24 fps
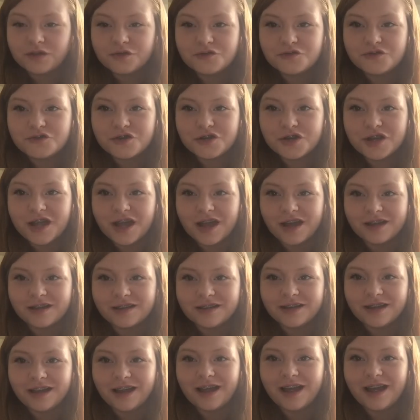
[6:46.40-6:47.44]
so yeah
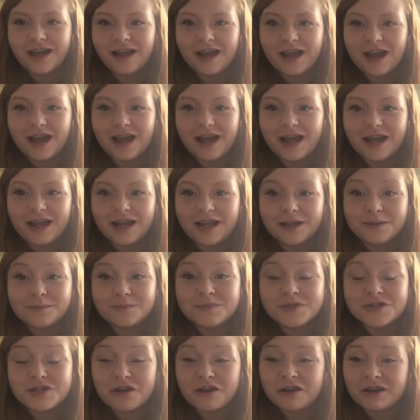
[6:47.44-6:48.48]

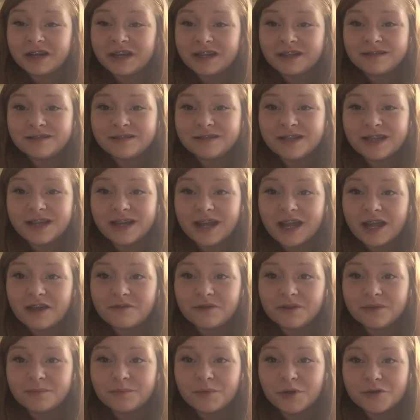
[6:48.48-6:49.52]
I'm sorry that I
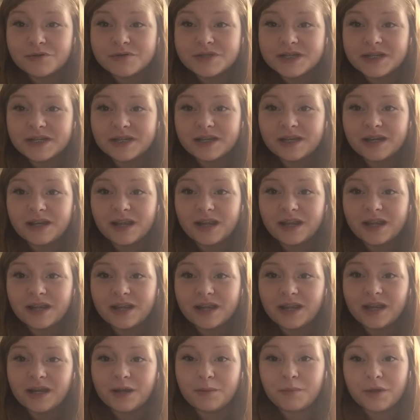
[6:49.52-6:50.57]
haven't posted
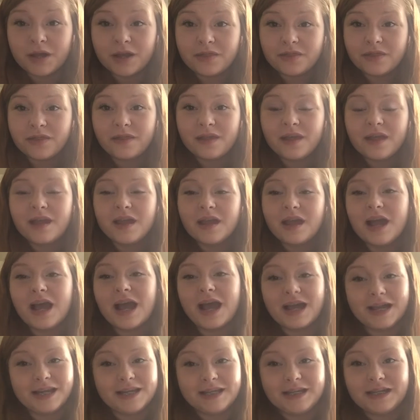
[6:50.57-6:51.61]
in a month
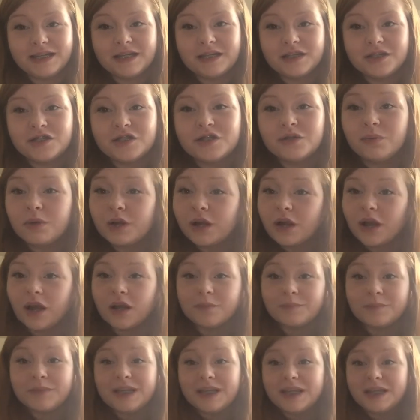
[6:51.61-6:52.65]
I needed to work
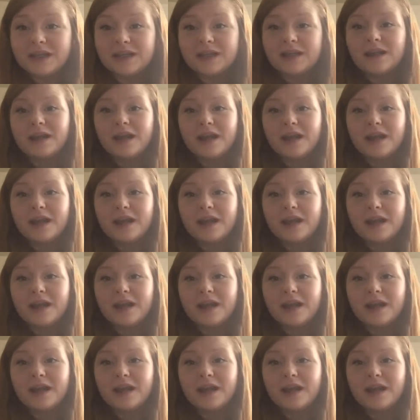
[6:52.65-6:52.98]
on me